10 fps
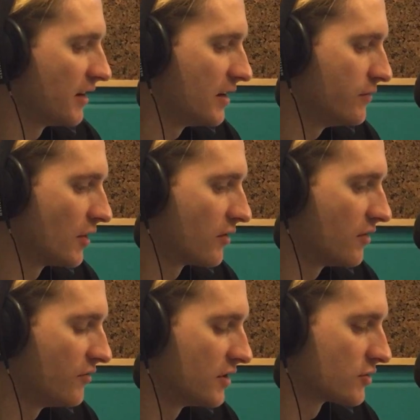And even though
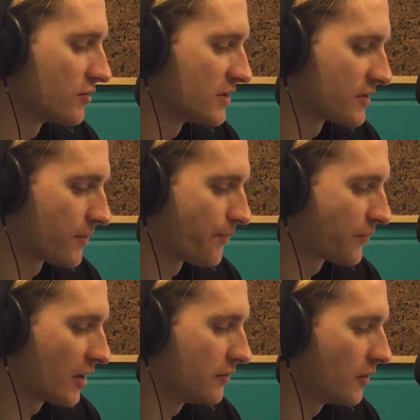the visuals
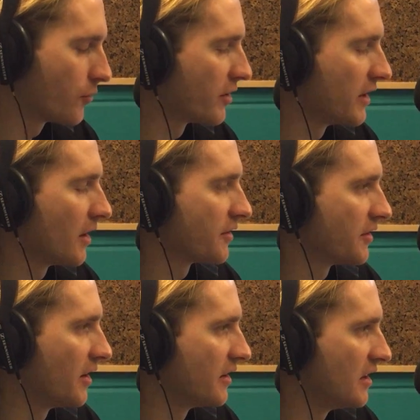look pretty
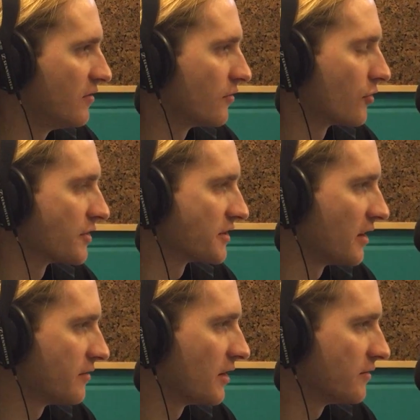outstanding, even for
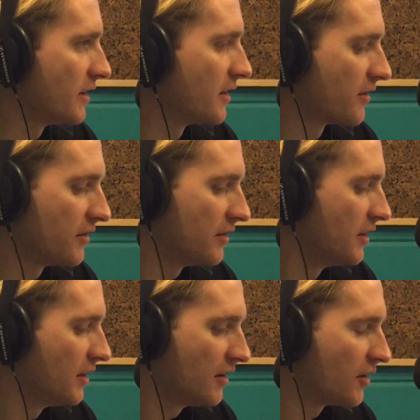sci-fi fantasy,
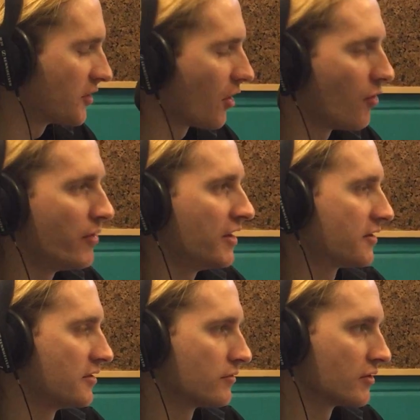it's all
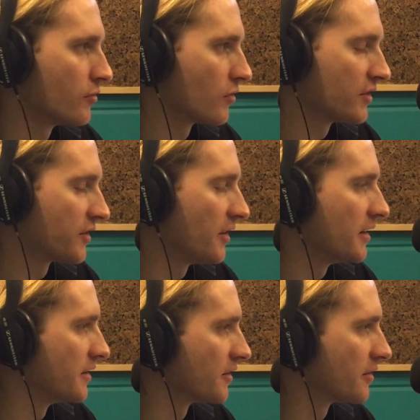based in real-world
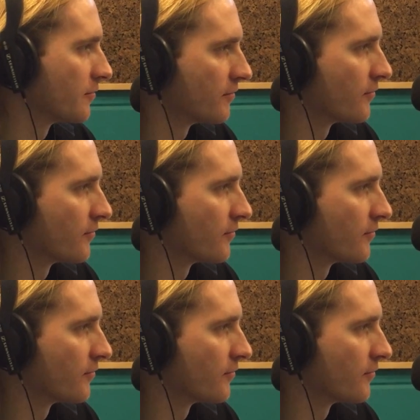science.